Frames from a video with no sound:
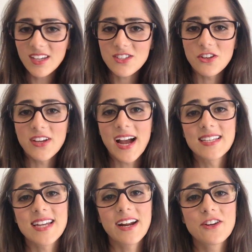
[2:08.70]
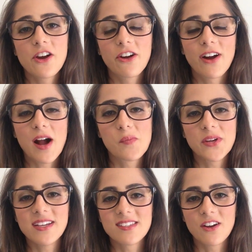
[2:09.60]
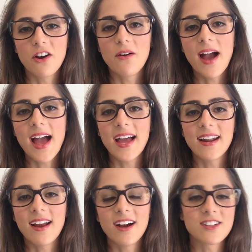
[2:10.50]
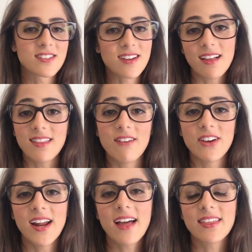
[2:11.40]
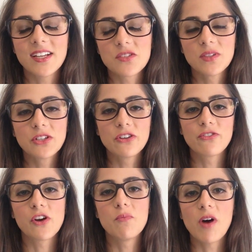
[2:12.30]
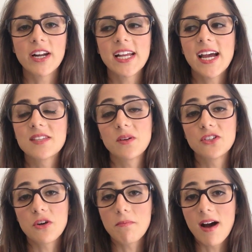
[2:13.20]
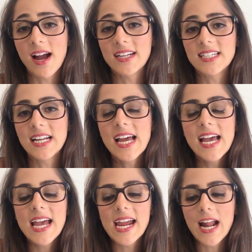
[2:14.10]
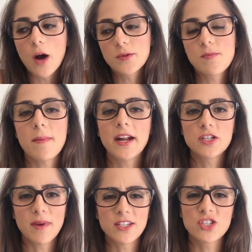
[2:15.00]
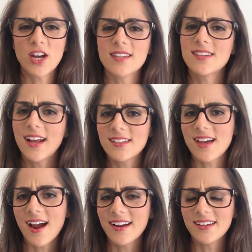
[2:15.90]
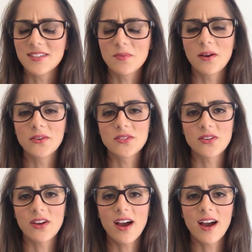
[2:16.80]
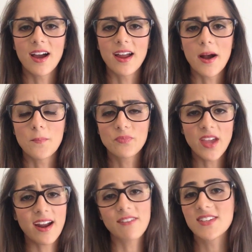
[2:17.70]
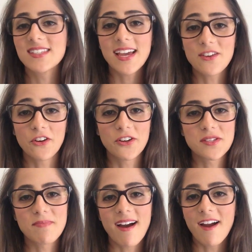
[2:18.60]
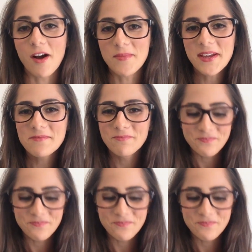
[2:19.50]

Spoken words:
So yeah, I started yoga a couple years ago and I love it. I think it's really good for your body as well as your mind, and it helps me manage my stress and anxiety as well. So yeah, I'd have to say yoga's my hobby.